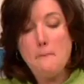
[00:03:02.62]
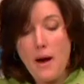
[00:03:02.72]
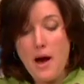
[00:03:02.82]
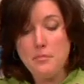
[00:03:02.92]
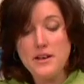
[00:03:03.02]

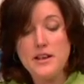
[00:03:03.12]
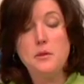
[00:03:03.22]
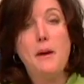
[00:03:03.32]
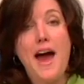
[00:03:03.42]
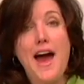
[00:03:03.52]
Pop it in
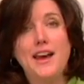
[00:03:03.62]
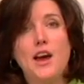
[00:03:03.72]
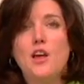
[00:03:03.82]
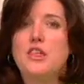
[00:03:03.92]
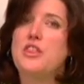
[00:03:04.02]
a bag,
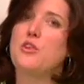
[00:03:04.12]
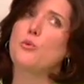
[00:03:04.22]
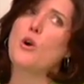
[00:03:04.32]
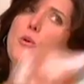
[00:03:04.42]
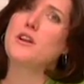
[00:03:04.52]

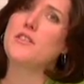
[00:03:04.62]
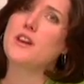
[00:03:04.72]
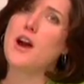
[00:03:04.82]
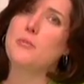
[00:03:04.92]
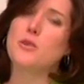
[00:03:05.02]
throw it in the
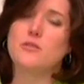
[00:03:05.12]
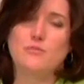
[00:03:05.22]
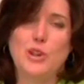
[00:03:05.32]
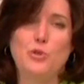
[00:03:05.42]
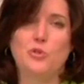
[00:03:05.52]
cupboard,
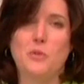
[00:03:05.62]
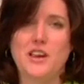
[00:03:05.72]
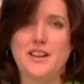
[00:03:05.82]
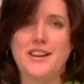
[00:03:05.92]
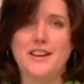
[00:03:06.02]
use it when
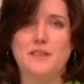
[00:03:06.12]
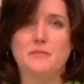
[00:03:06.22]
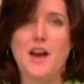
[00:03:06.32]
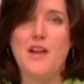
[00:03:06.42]
you need it.